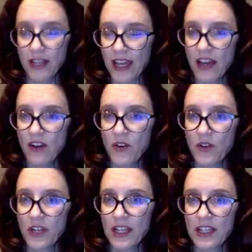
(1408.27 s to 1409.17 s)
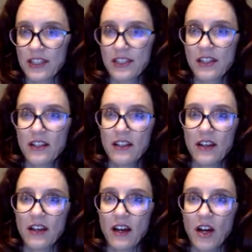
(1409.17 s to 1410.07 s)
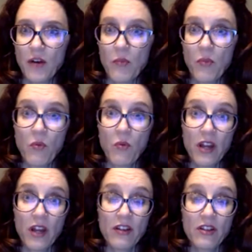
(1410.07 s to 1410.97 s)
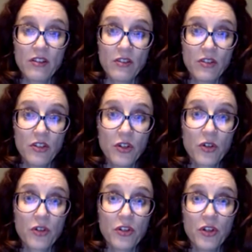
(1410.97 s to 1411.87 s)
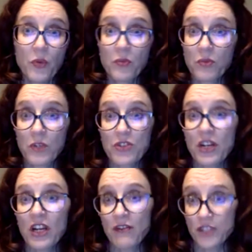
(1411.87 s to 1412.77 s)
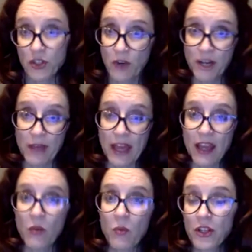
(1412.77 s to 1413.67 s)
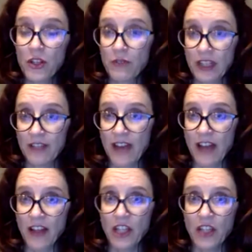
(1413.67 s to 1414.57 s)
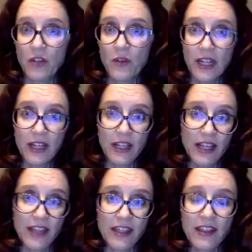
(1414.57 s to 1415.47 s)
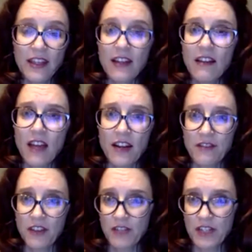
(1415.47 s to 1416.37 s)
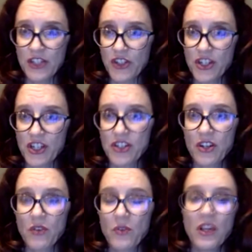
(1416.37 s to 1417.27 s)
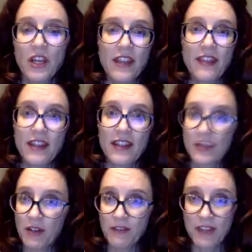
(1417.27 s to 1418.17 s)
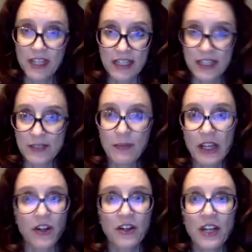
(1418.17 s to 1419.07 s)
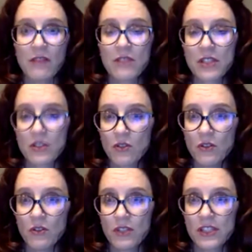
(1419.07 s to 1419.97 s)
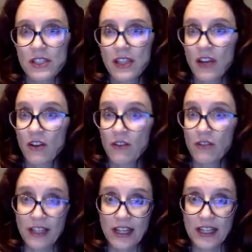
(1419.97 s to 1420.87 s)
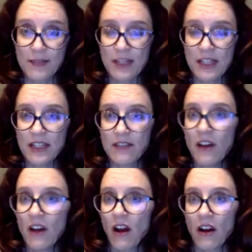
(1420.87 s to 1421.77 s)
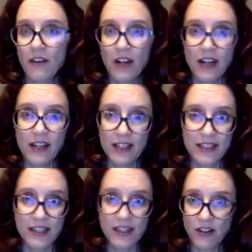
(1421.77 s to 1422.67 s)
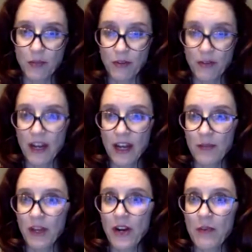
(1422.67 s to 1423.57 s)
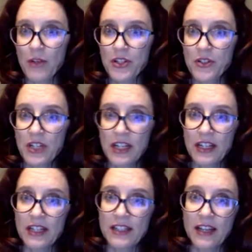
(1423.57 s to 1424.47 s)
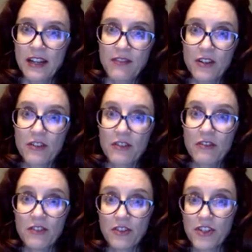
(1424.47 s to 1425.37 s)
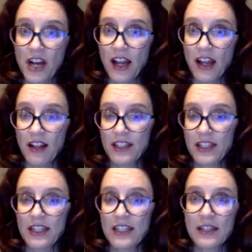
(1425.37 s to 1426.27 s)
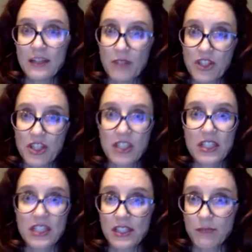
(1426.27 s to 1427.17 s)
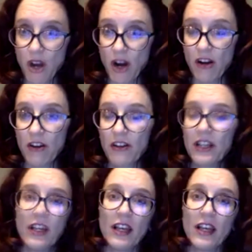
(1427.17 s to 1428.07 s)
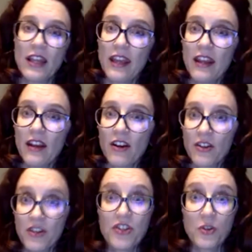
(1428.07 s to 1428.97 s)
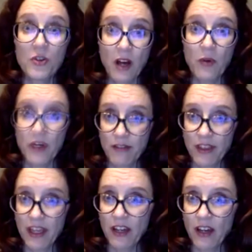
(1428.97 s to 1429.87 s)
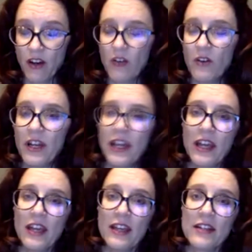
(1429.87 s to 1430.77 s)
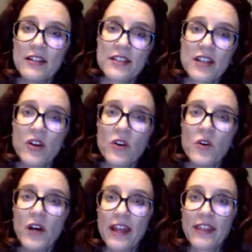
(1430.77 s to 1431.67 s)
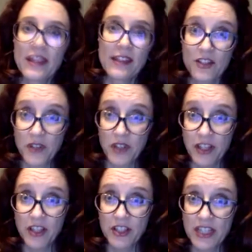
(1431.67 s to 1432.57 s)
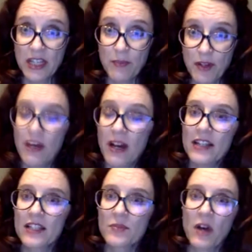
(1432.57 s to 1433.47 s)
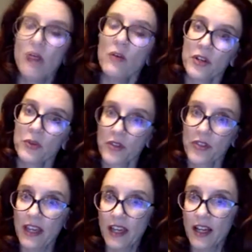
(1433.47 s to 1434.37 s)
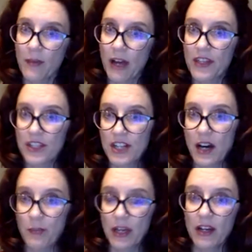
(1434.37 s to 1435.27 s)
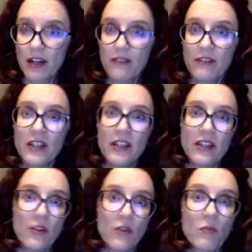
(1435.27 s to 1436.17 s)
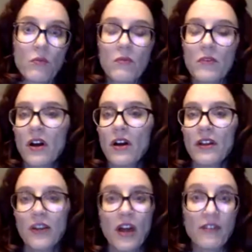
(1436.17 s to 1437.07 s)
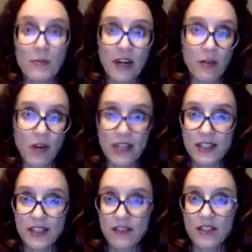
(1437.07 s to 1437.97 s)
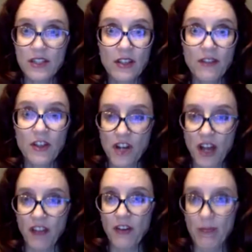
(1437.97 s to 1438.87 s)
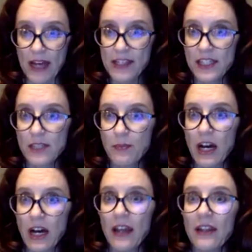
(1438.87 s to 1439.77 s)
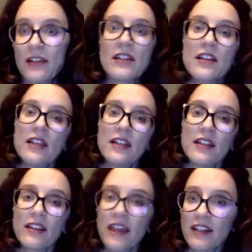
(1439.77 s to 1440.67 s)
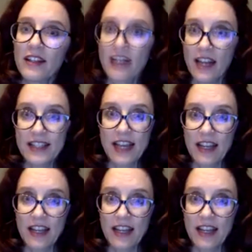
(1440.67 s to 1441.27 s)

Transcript: account. It's what what trade-offs you want to make, what you really value. And I think that a lot of the research has shown that some of these bigger name schools that are really expensive are not necessarily providing better opportunities. That if your child is ambitious and smart, they are going to do well wherever they go. And so I think that's really good to keep in mind as well when we're thinking about this topic of everybody wants to give their child the best, but like Nannette